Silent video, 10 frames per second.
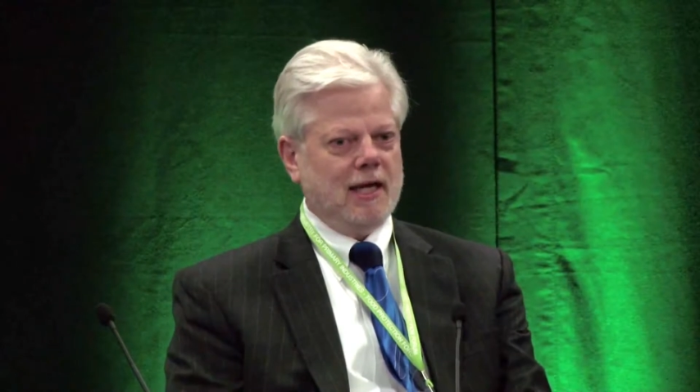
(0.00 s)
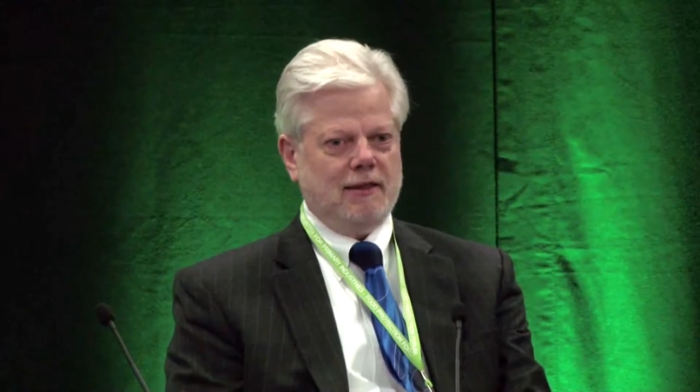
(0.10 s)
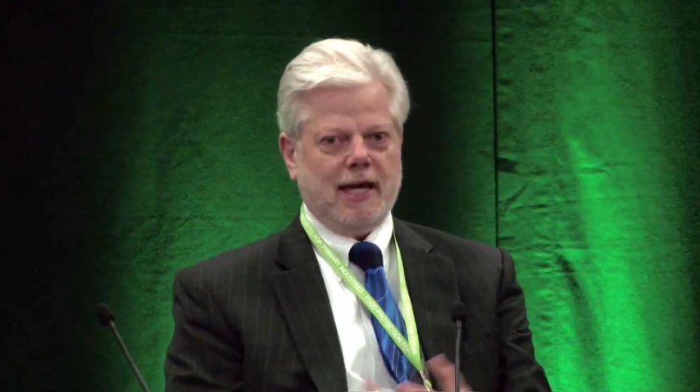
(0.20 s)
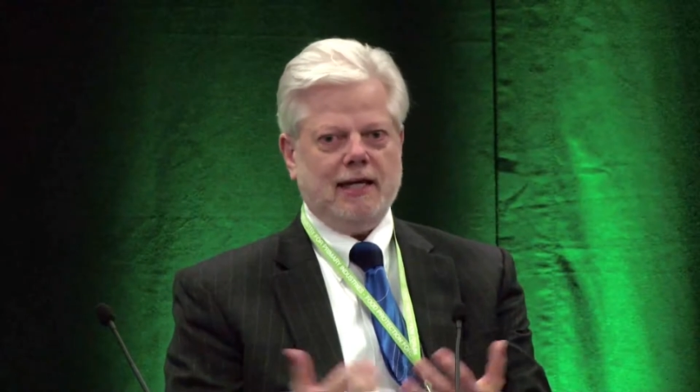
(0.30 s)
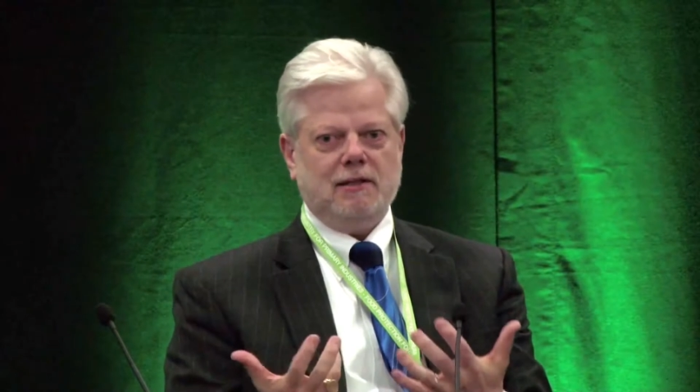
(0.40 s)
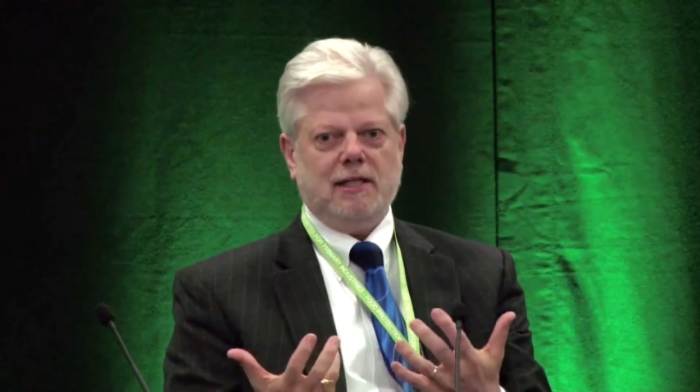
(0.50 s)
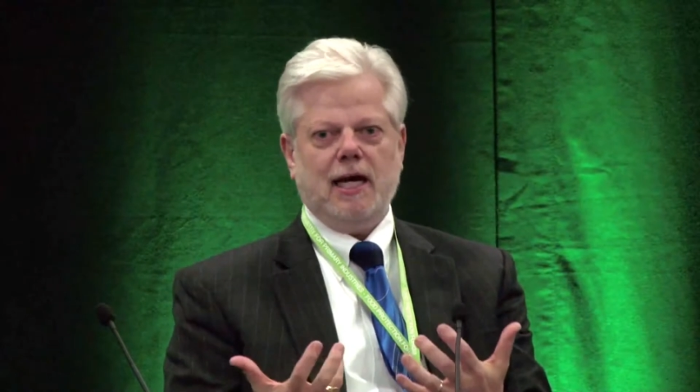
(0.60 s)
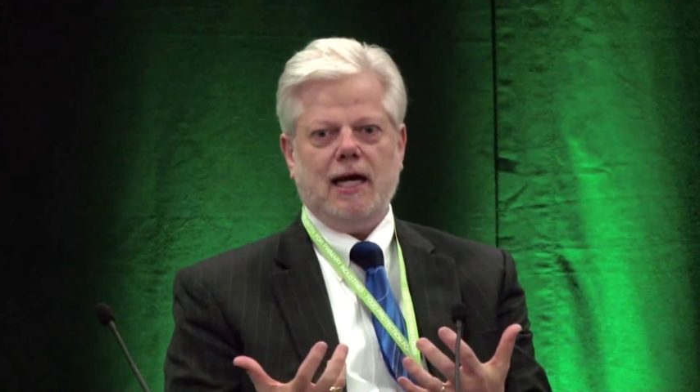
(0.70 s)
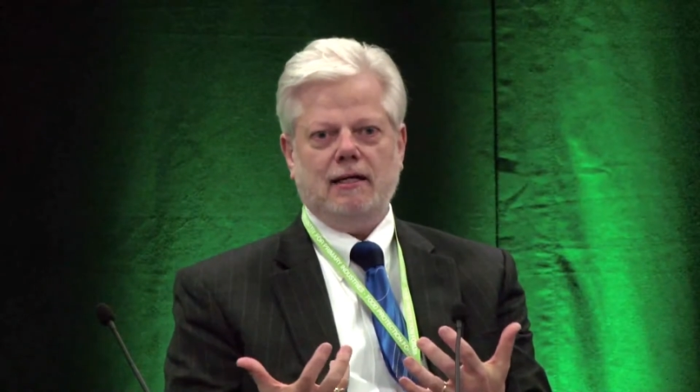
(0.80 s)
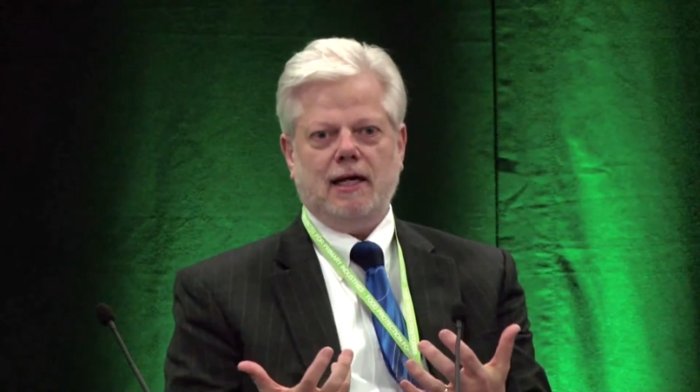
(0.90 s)

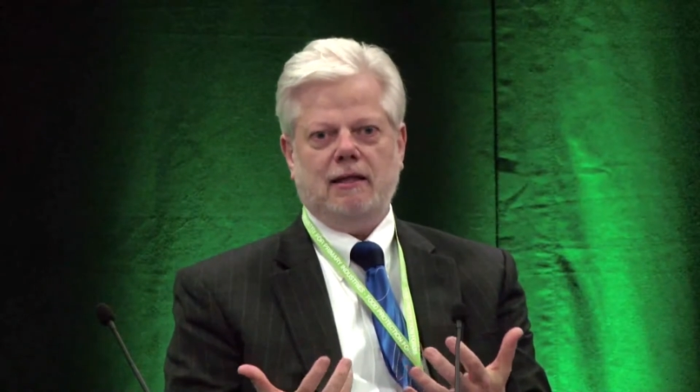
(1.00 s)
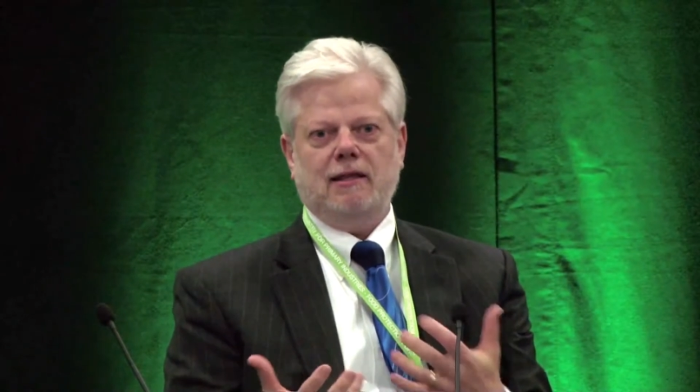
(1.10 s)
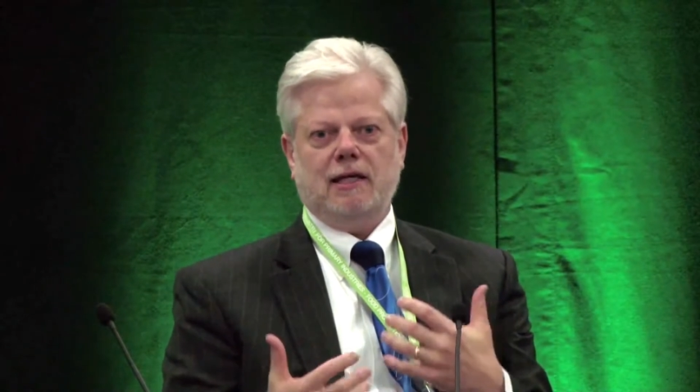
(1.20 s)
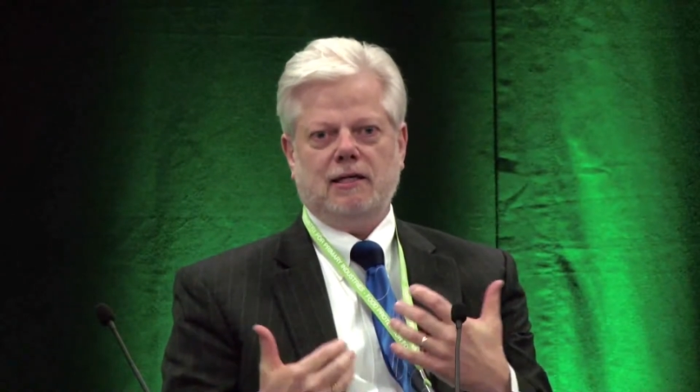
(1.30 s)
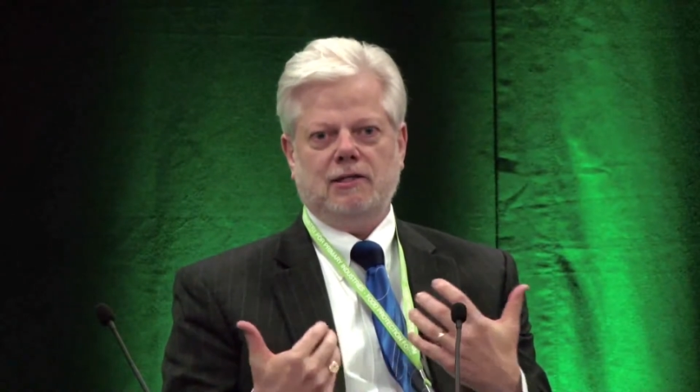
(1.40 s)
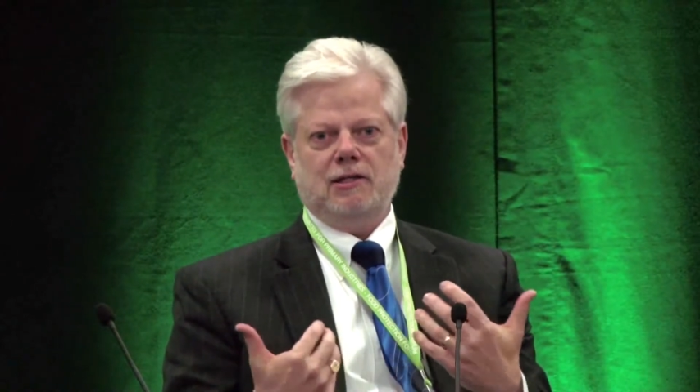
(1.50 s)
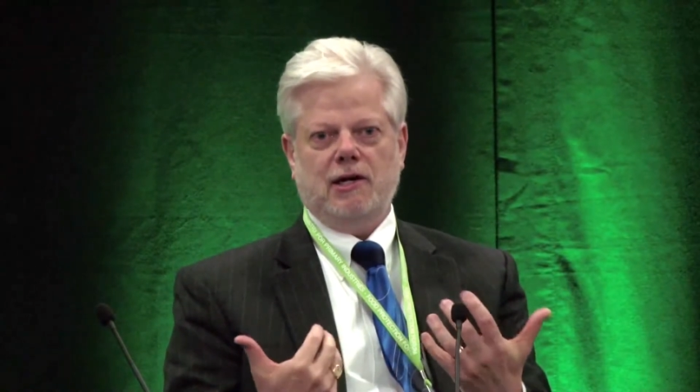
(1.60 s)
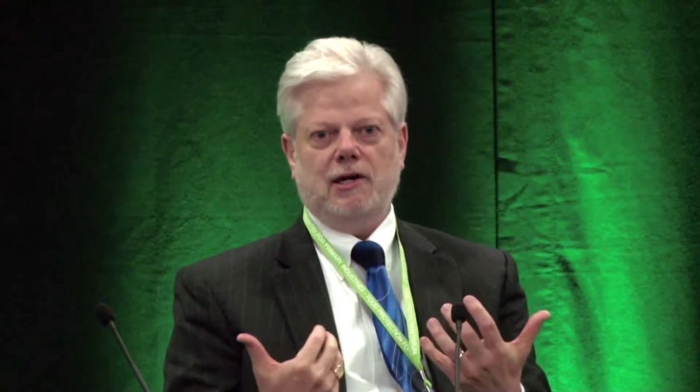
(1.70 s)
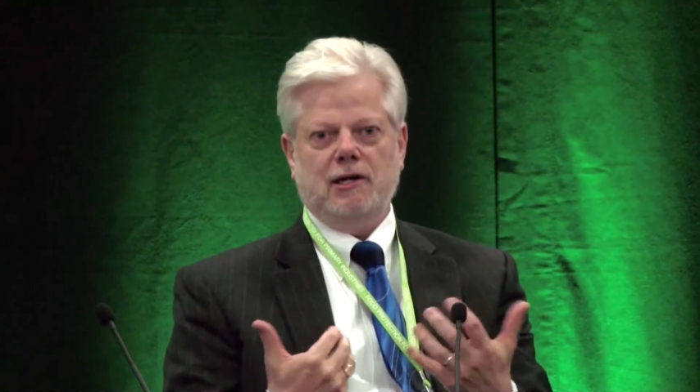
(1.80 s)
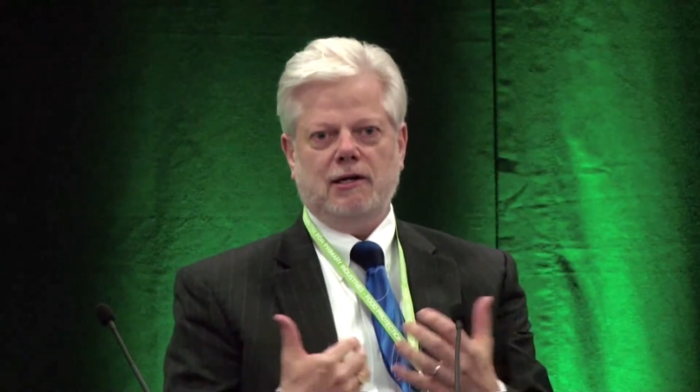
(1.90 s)
That I think is an
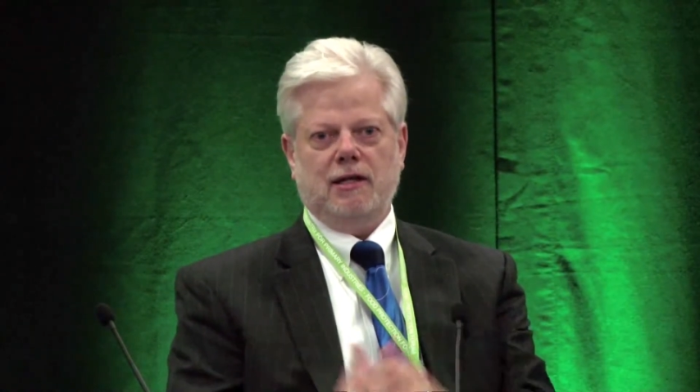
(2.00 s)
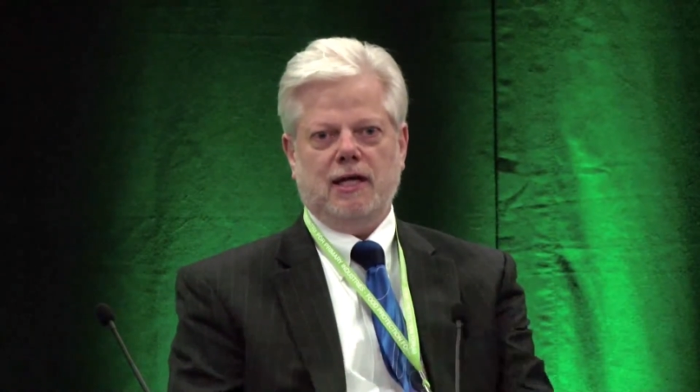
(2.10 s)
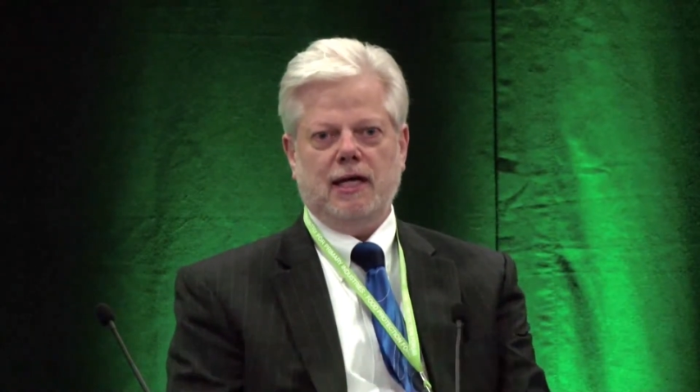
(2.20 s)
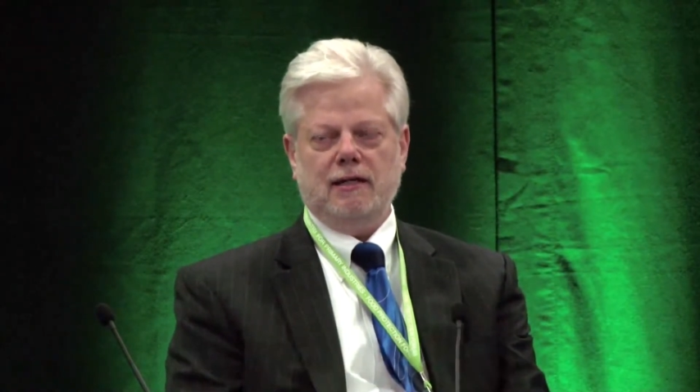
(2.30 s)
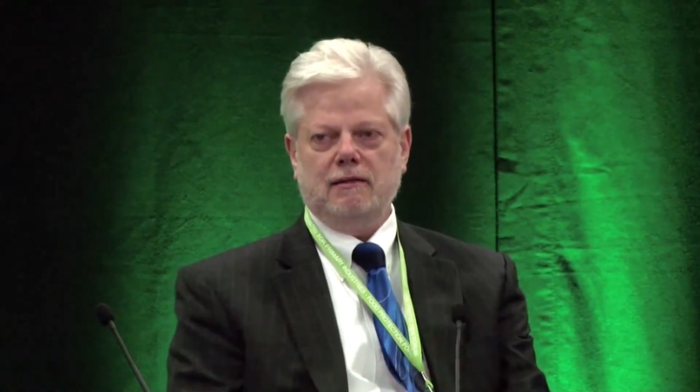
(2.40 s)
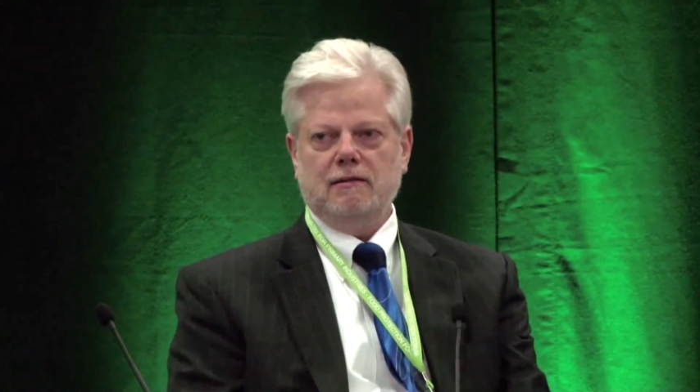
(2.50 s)
area that